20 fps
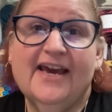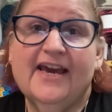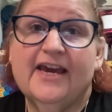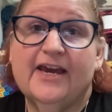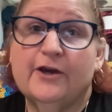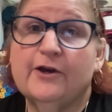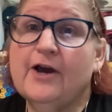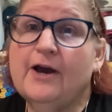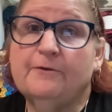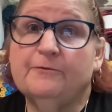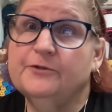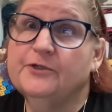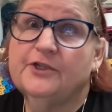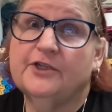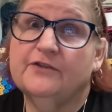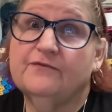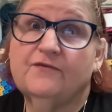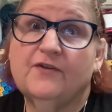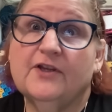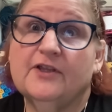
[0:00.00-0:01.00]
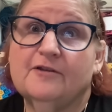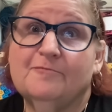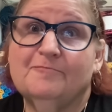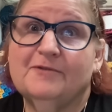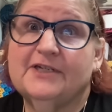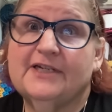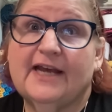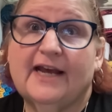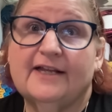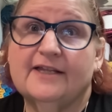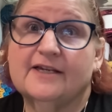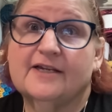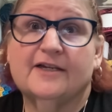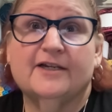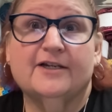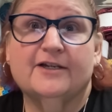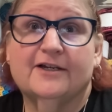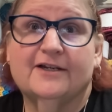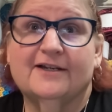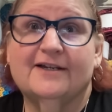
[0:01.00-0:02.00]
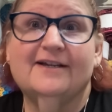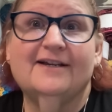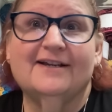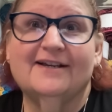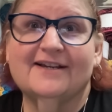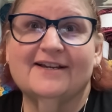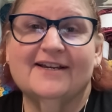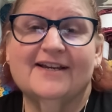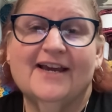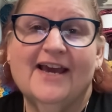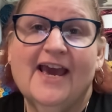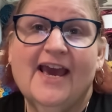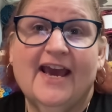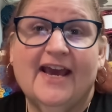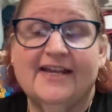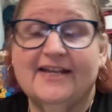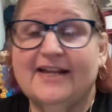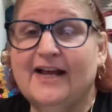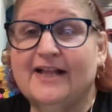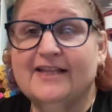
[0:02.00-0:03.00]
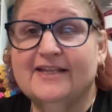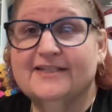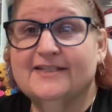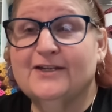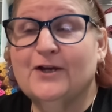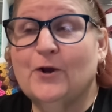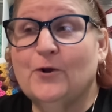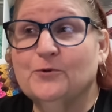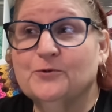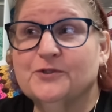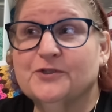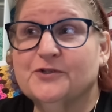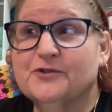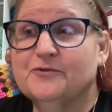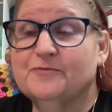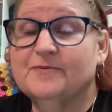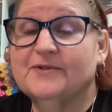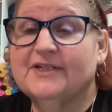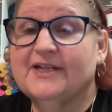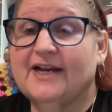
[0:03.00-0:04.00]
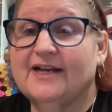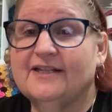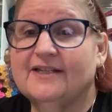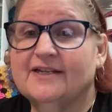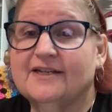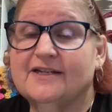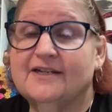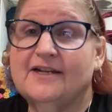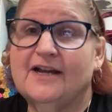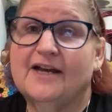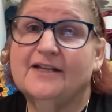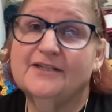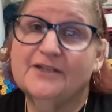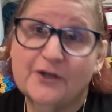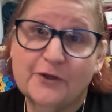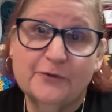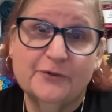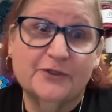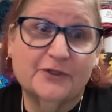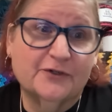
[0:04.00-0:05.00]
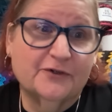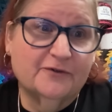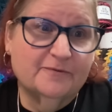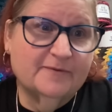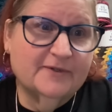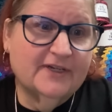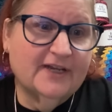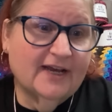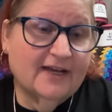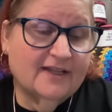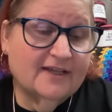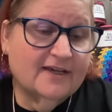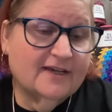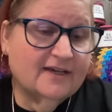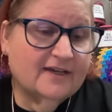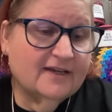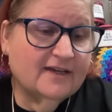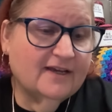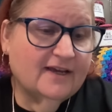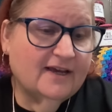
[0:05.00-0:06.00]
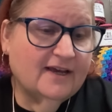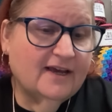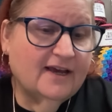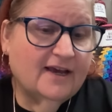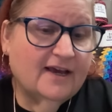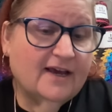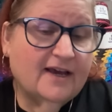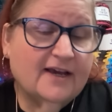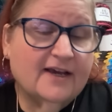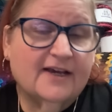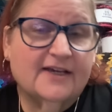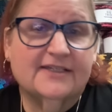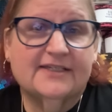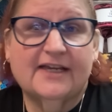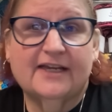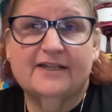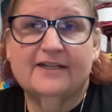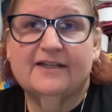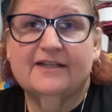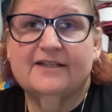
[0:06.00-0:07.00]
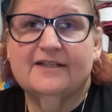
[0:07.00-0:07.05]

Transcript: I was just feeling Metallica. And I listen to old school Metallica, not new school Metallica, because they